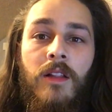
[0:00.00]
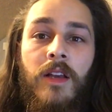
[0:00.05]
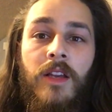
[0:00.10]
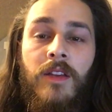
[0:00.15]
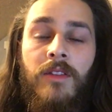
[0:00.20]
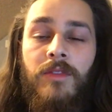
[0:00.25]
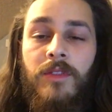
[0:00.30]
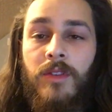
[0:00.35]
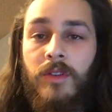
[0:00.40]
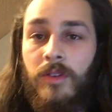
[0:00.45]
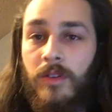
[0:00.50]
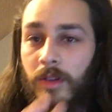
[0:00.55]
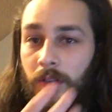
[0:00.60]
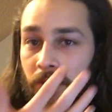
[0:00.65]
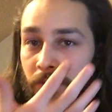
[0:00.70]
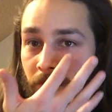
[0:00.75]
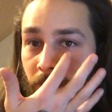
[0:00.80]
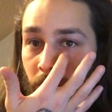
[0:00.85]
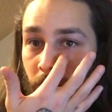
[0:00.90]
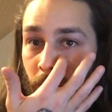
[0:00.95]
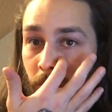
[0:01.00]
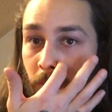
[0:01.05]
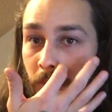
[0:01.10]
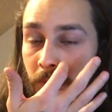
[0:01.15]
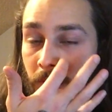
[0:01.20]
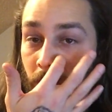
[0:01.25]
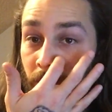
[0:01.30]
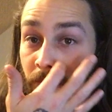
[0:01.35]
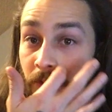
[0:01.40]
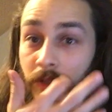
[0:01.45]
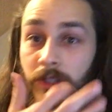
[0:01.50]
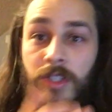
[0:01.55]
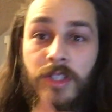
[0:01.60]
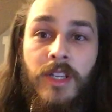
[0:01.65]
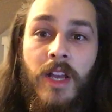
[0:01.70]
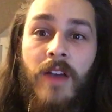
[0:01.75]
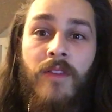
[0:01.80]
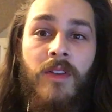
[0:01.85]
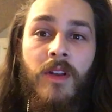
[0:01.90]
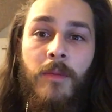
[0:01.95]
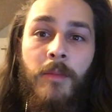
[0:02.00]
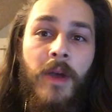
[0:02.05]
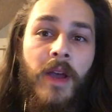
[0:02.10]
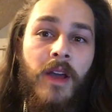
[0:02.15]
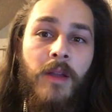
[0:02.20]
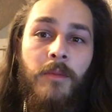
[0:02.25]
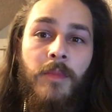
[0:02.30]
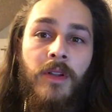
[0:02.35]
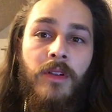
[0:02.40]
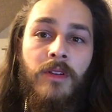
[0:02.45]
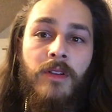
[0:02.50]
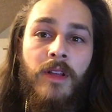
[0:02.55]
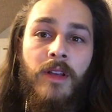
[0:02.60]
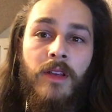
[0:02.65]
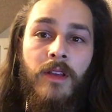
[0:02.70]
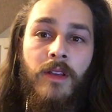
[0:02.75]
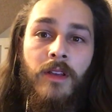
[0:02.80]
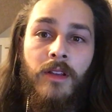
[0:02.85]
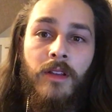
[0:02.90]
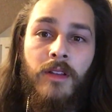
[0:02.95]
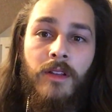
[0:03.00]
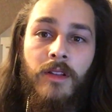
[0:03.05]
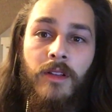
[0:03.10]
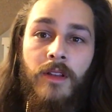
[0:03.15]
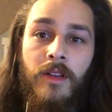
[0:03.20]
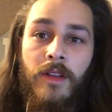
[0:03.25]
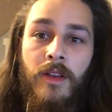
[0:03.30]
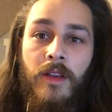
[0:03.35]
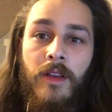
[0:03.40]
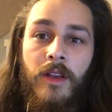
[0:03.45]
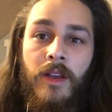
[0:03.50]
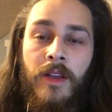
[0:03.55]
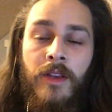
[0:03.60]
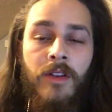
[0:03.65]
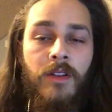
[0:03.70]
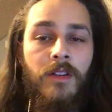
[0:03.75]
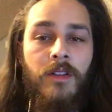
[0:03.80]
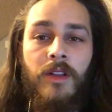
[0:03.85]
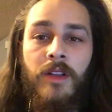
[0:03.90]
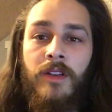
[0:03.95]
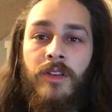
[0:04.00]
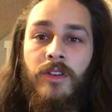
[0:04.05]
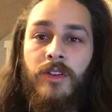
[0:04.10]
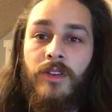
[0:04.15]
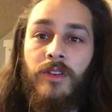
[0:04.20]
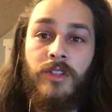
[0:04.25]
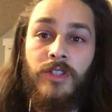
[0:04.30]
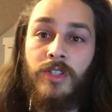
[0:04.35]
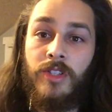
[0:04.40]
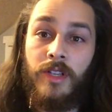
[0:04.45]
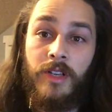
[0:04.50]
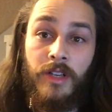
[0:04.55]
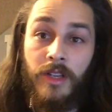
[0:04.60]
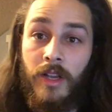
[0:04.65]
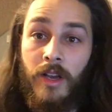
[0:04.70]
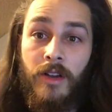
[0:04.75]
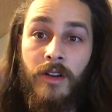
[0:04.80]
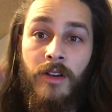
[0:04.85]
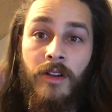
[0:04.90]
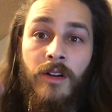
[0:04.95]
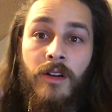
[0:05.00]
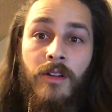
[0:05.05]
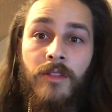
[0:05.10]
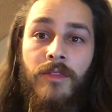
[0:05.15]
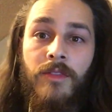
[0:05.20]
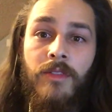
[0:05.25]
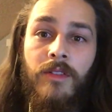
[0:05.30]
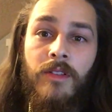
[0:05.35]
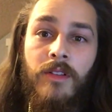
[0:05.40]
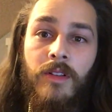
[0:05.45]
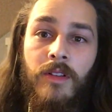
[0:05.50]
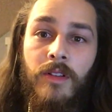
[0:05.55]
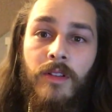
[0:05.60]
Like if you're just having a bad beard day and you're just gonna cut it off,